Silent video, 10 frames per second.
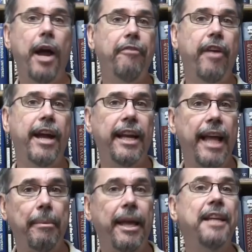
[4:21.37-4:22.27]
quite
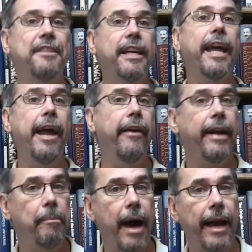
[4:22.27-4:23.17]
frankly, I'm getting sick of
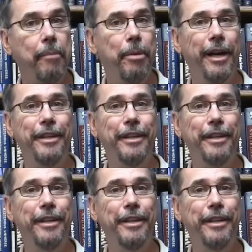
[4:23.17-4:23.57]
hearing about it,